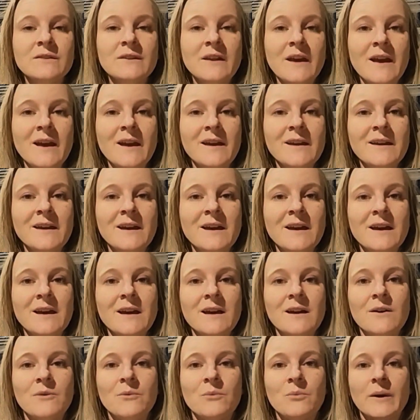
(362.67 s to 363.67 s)

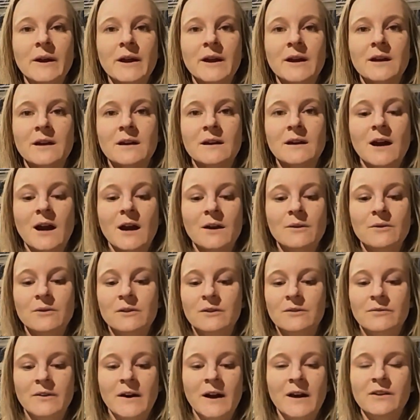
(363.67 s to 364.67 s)
taking where I would
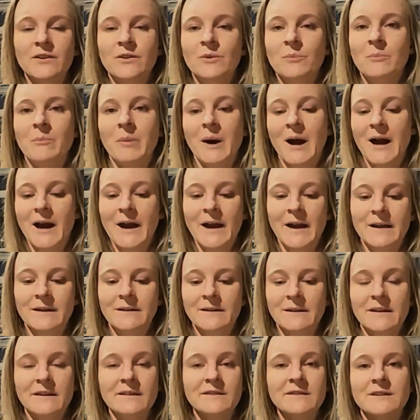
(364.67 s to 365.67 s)
have had to buy
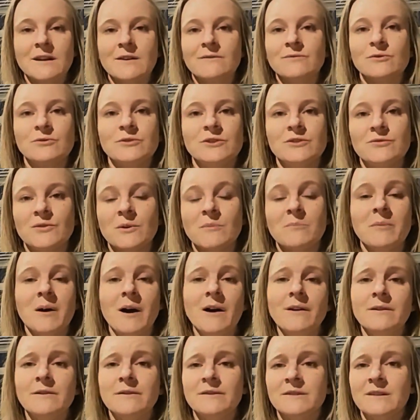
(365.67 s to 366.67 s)
like several different
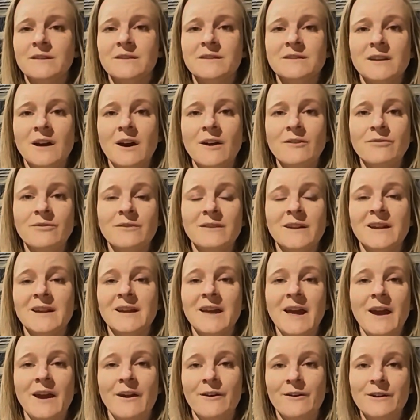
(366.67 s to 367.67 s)
bottles of stuff and then
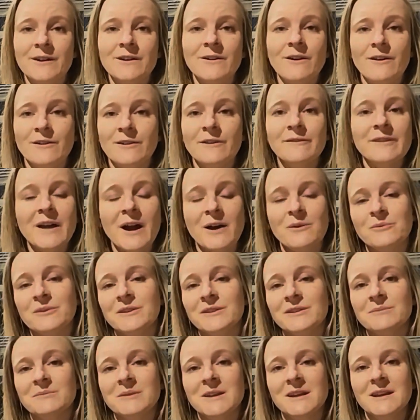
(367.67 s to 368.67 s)
carry all of that
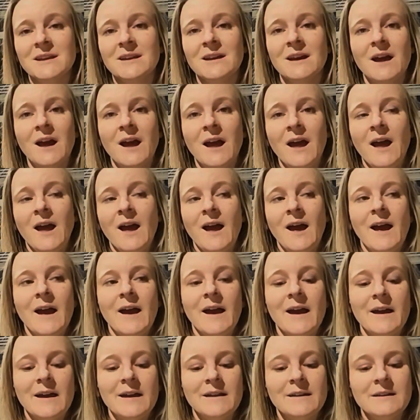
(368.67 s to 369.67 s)
with me.
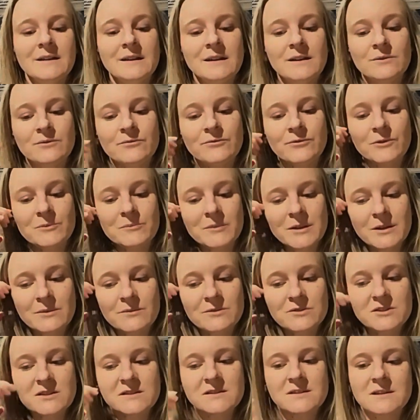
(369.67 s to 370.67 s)
And for me, it
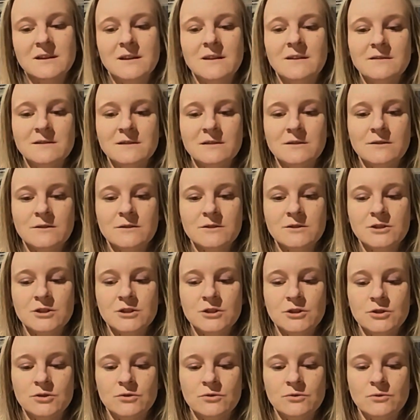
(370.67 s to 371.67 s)
was just easier
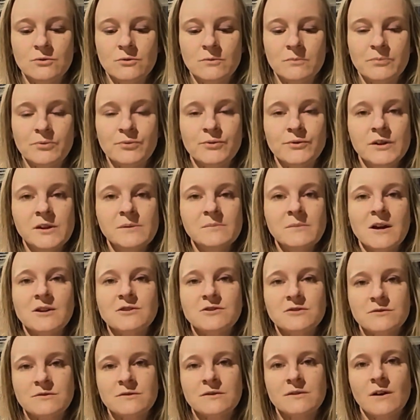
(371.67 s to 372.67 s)
to
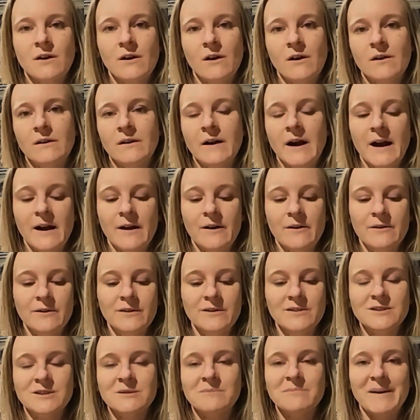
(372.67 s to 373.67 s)
pre-measure it all out
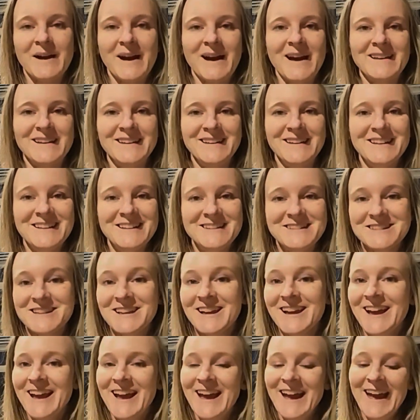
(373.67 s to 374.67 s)
into
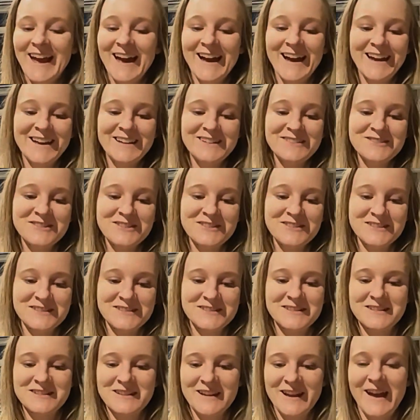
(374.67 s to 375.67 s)
baggies and
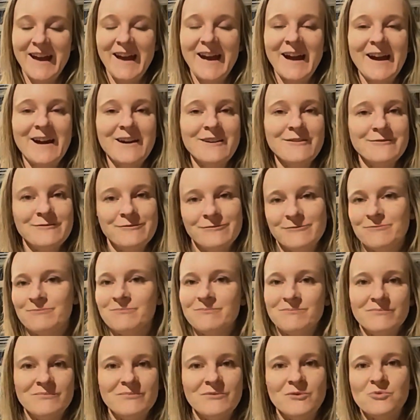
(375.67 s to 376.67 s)
just have
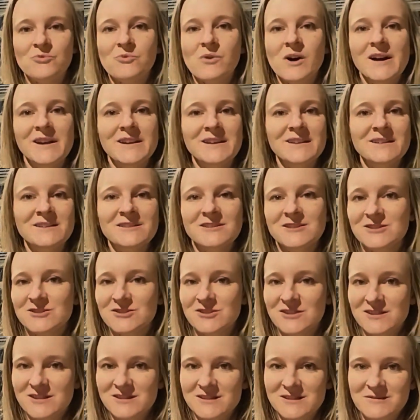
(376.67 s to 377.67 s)
one
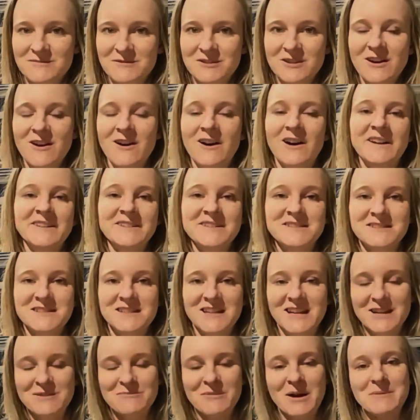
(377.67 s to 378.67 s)
just tossed
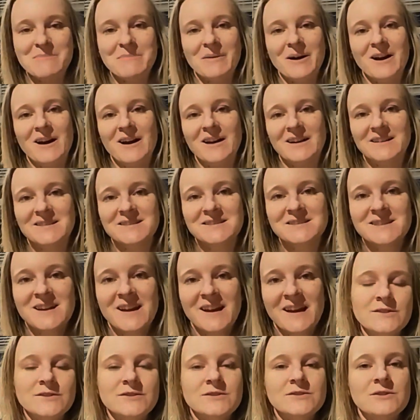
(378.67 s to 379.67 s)
in my box.
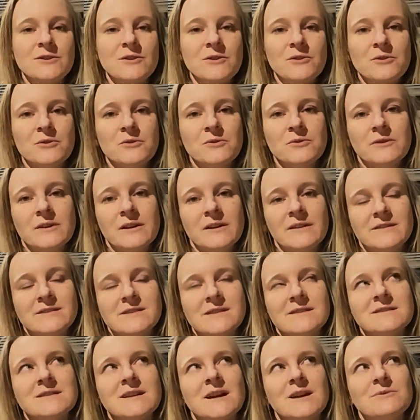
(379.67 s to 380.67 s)
So
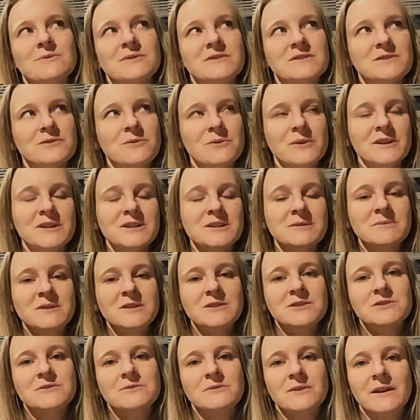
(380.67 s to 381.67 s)
since I was going to be
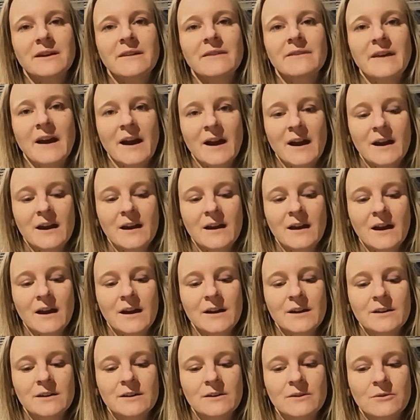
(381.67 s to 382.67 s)
doing that,
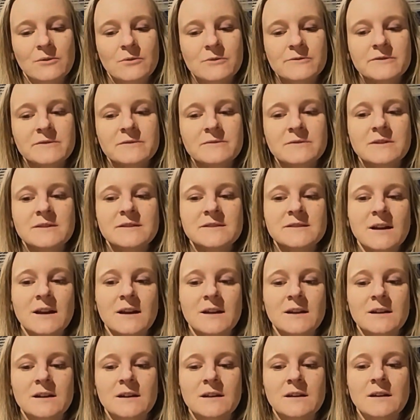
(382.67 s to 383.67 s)
I also
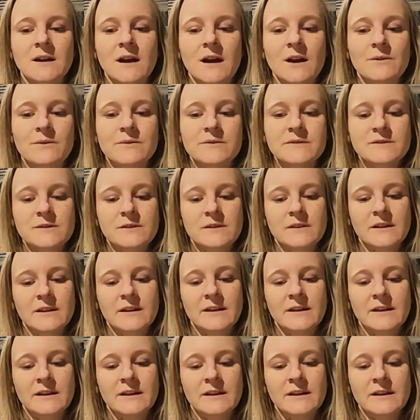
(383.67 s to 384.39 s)
decided I was going to